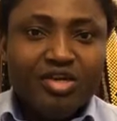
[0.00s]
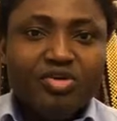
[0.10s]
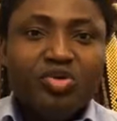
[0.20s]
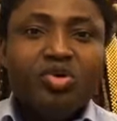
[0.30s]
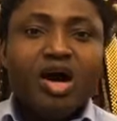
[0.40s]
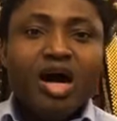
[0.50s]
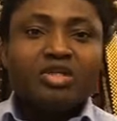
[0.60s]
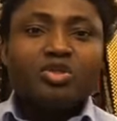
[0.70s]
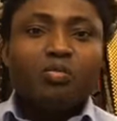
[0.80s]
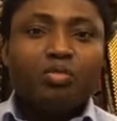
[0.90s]
you are
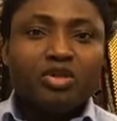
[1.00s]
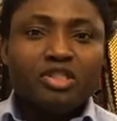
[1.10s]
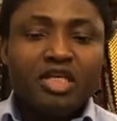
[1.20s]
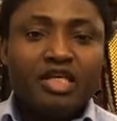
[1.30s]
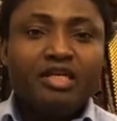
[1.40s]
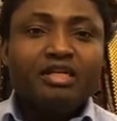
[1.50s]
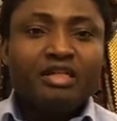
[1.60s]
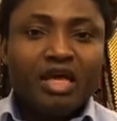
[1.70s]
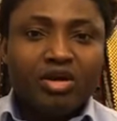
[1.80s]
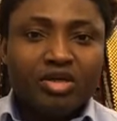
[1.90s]
supporting
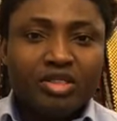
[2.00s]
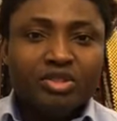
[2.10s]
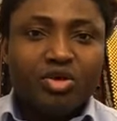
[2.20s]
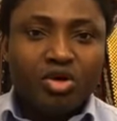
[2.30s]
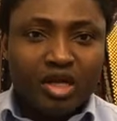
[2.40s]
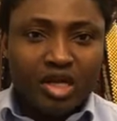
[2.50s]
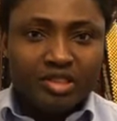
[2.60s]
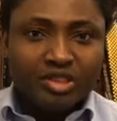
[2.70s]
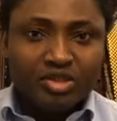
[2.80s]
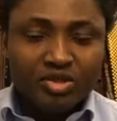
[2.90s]
terrorist
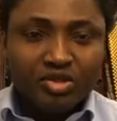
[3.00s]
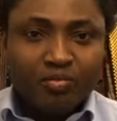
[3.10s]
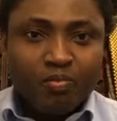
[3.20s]
organization.